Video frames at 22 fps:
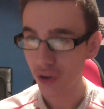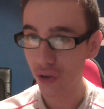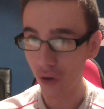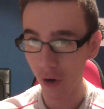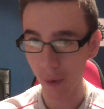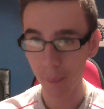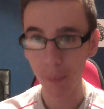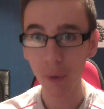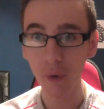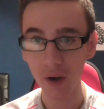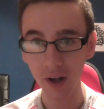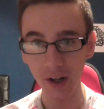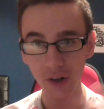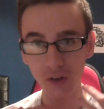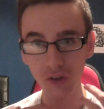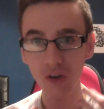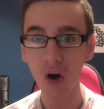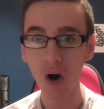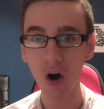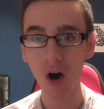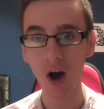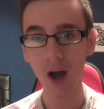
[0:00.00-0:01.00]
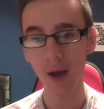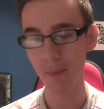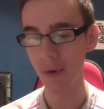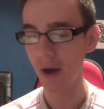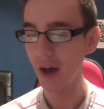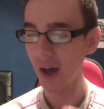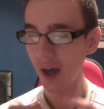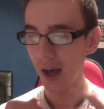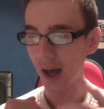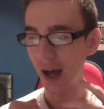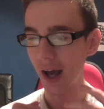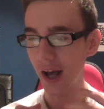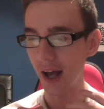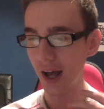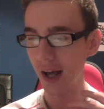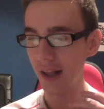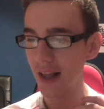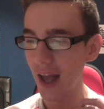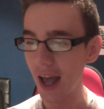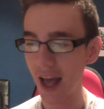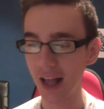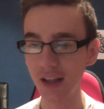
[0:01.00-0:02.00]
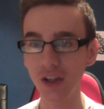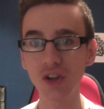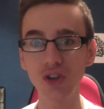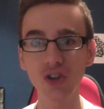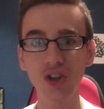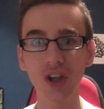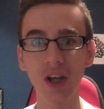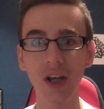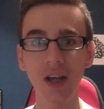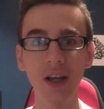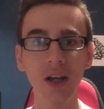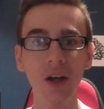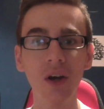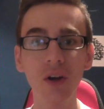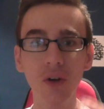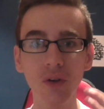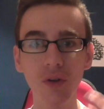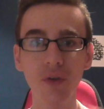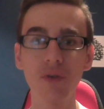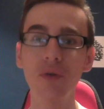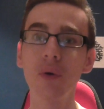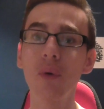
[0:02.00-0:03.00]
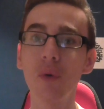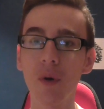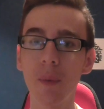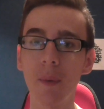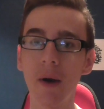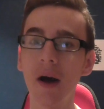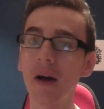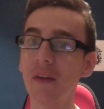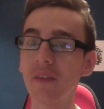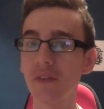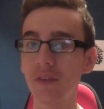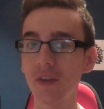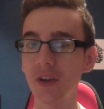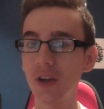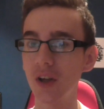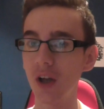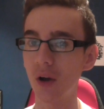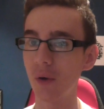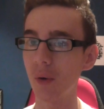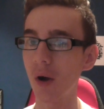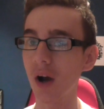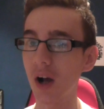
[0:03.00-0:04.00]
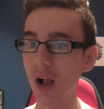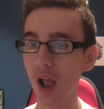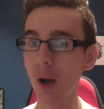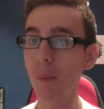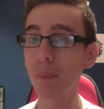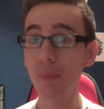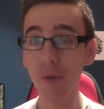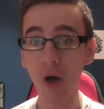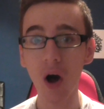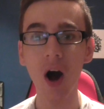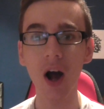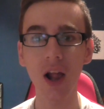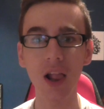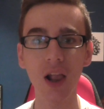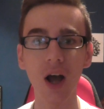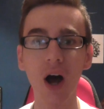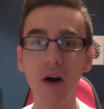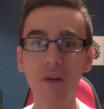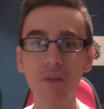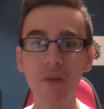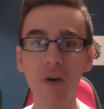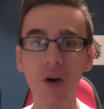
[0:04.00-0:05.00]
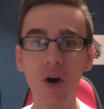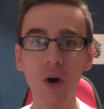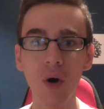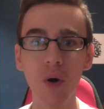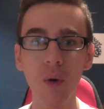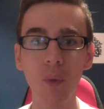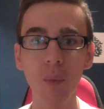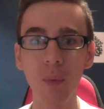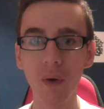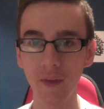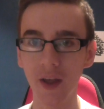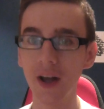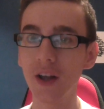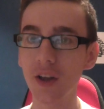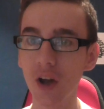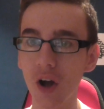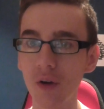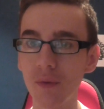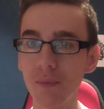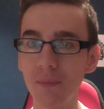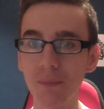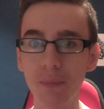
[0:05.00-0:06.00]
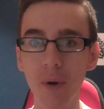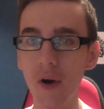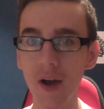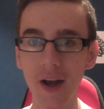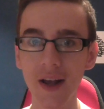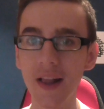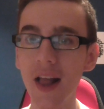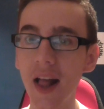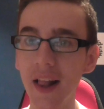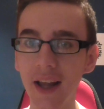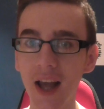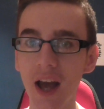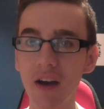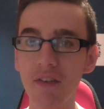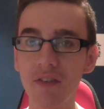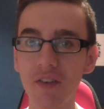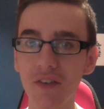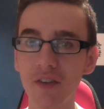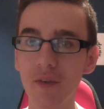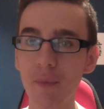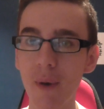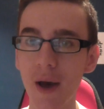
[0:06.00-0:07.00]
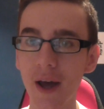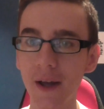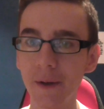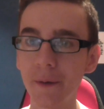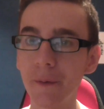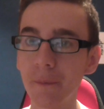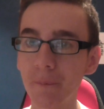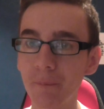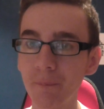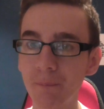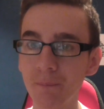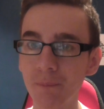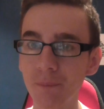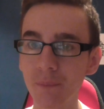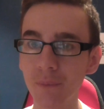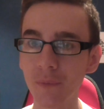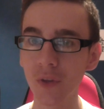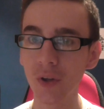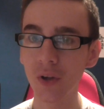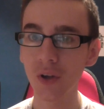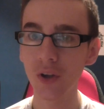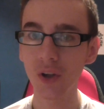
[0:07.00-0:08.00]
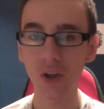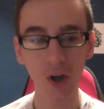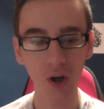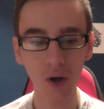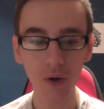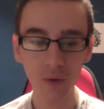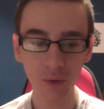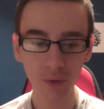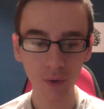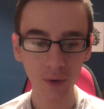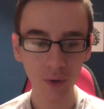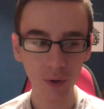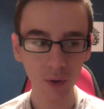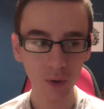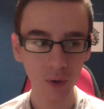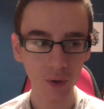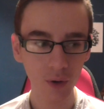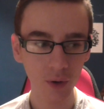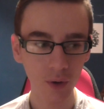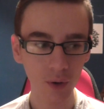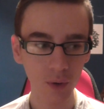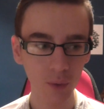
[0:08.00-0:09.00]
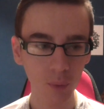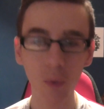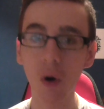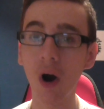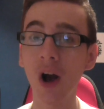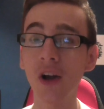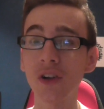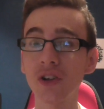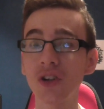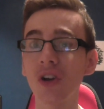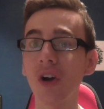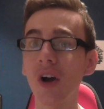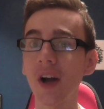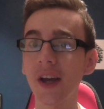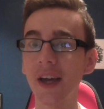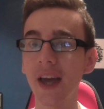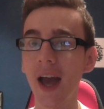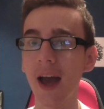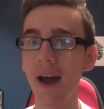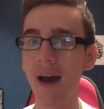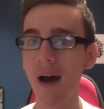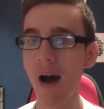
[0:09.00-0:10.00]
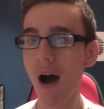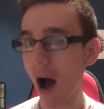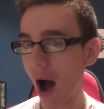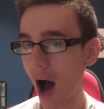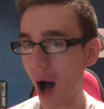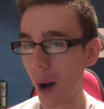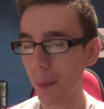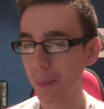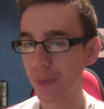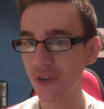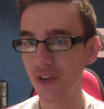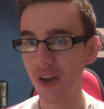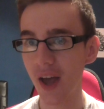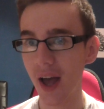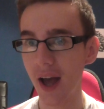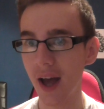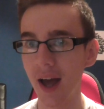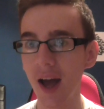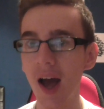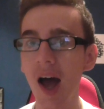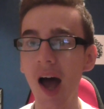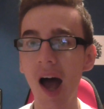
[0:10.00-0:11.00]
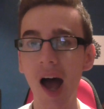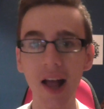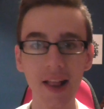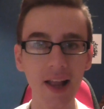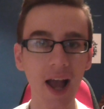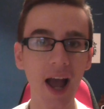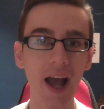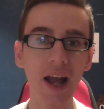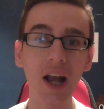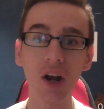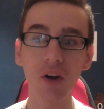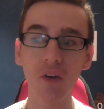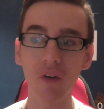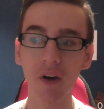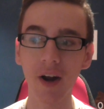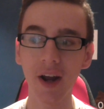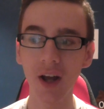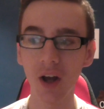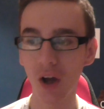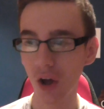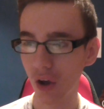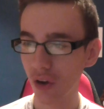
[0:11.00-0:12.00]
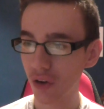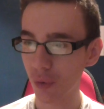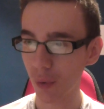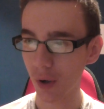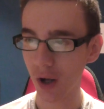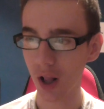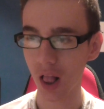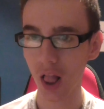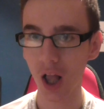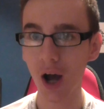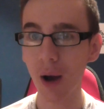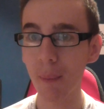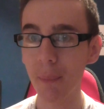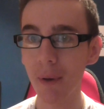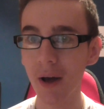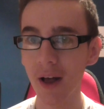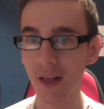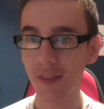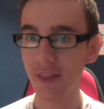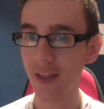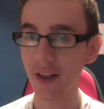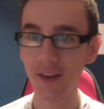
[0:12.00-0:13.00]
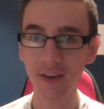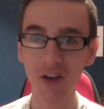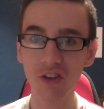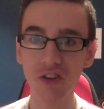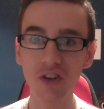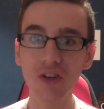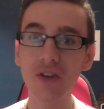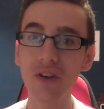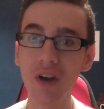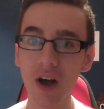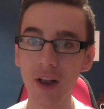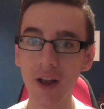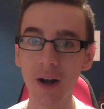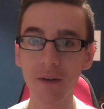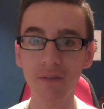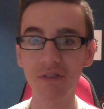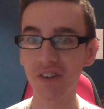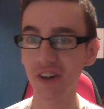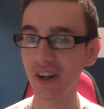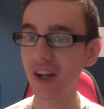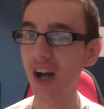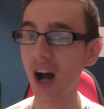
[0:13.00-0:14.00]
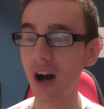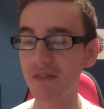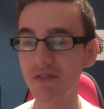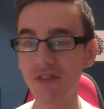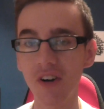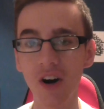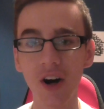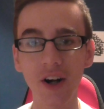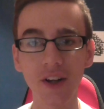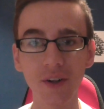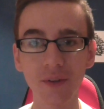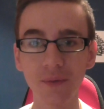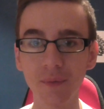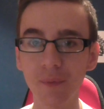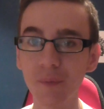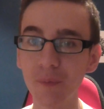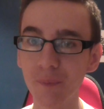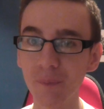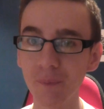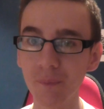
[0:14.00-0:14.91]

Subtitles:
should I put in time and energy to talk about, you know, a club that I love when they don't put in any effort for me? You know? Why should I get upset and angry to a club that doesn't turn up for a cup final?